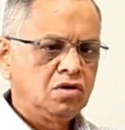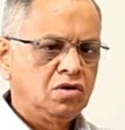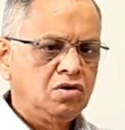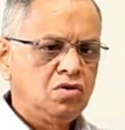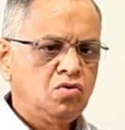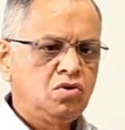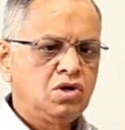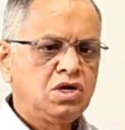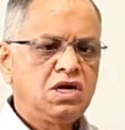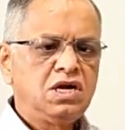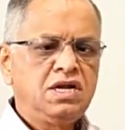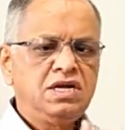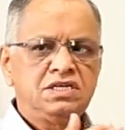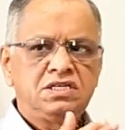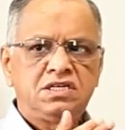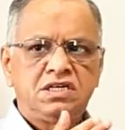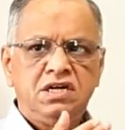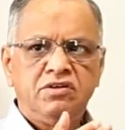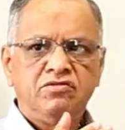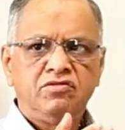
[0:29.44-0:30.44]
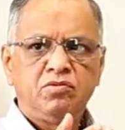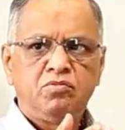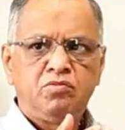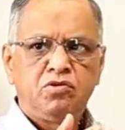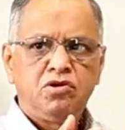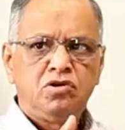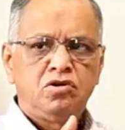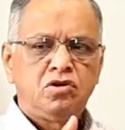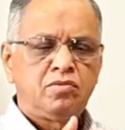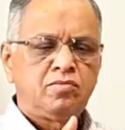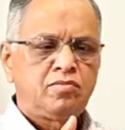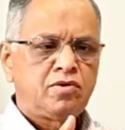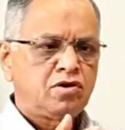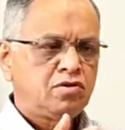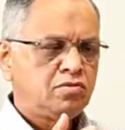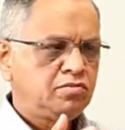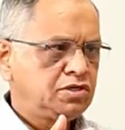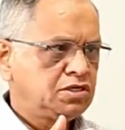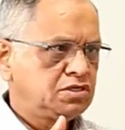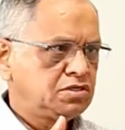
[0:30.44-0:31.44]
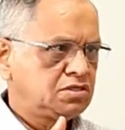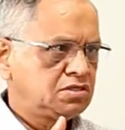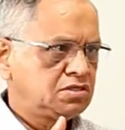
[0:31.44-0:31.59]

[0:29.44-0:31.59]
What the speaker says: you at least live up to your promise.